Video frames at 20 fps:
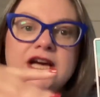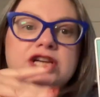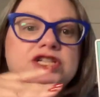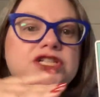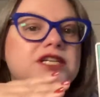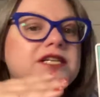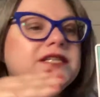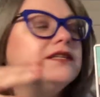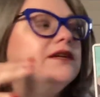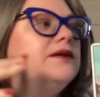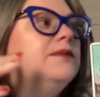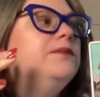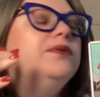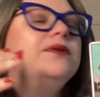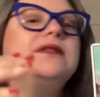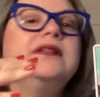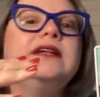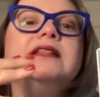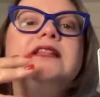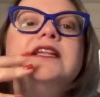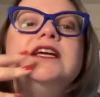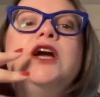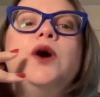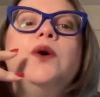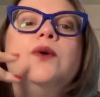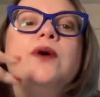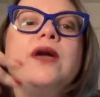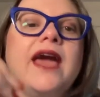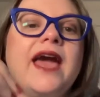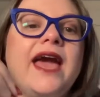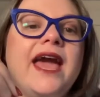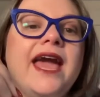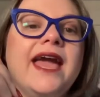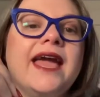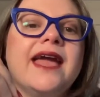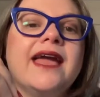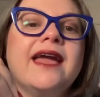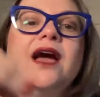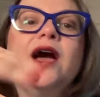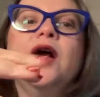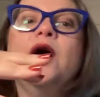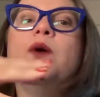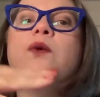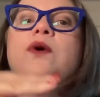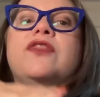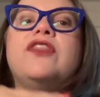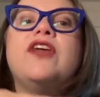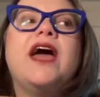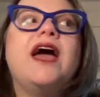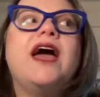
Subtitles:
she's completely okay with